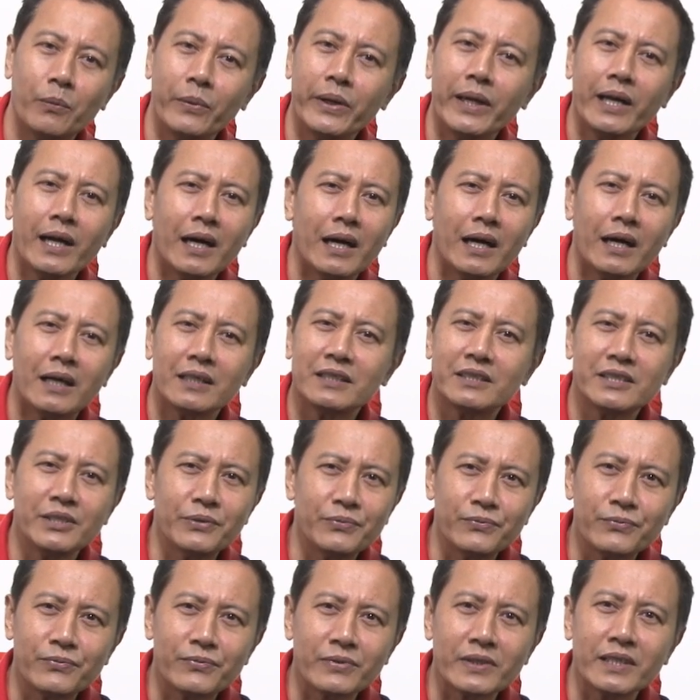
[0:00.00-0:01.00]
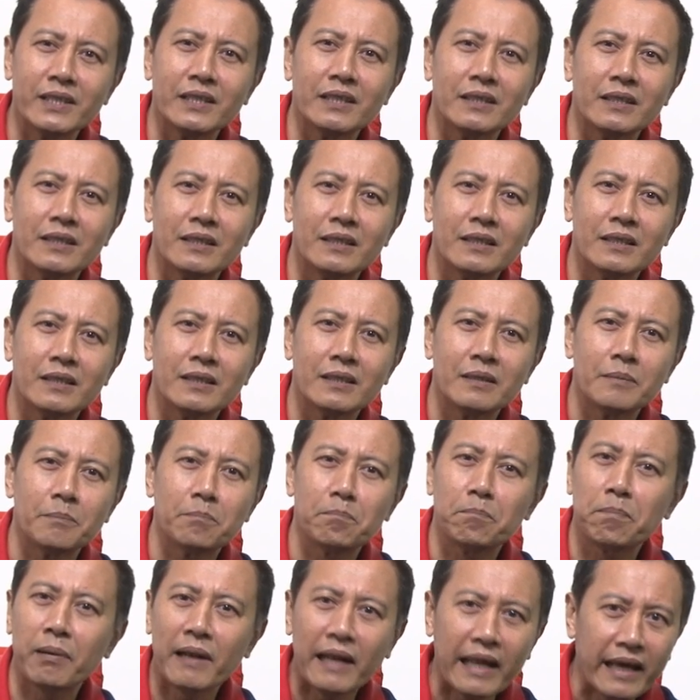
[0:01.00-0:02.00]
We are a different
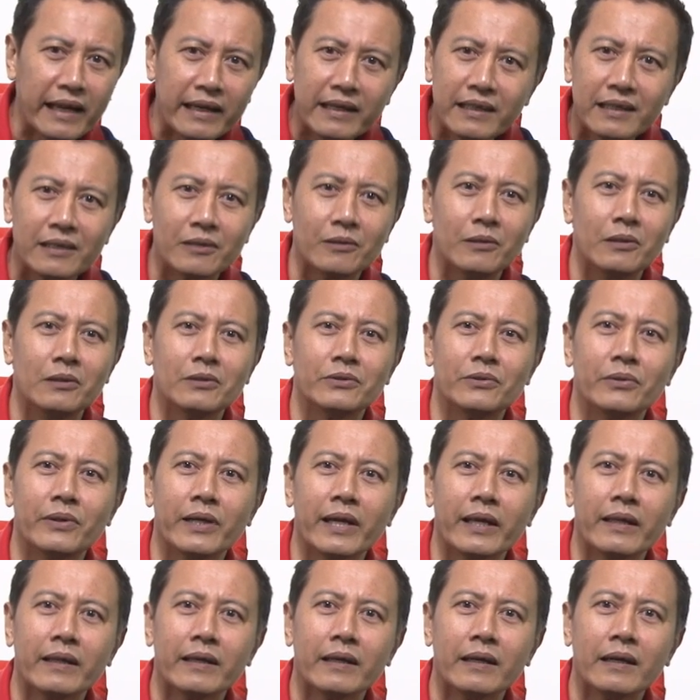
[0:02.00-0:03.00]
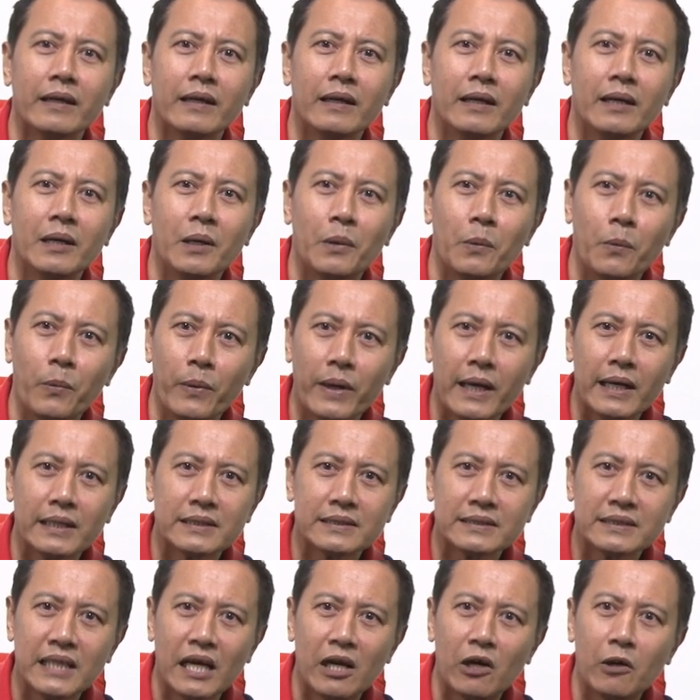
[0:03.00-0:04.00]
planet altogether. We are
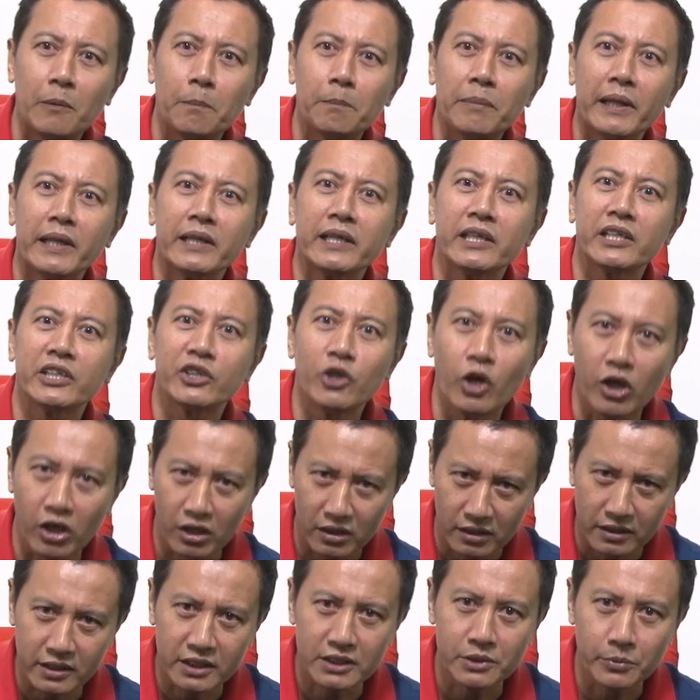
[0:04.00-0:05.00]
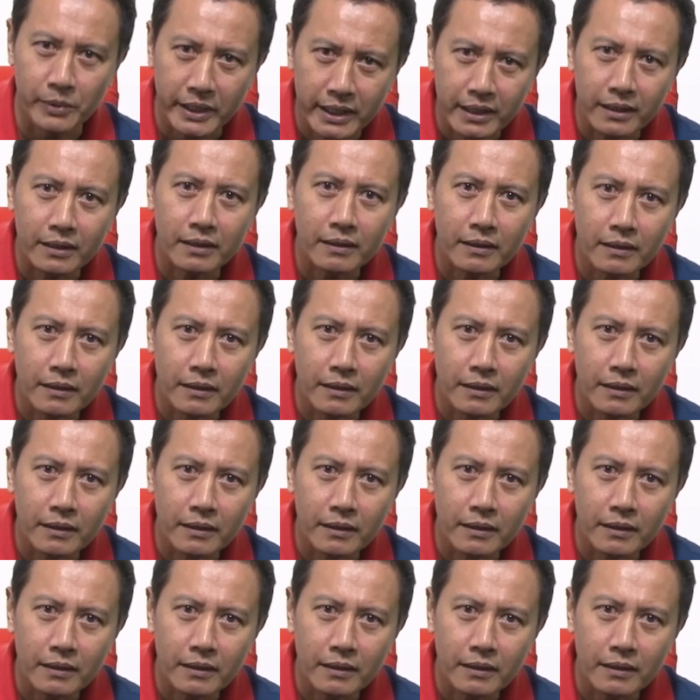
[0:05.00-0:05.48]
stuck on planet dog this week.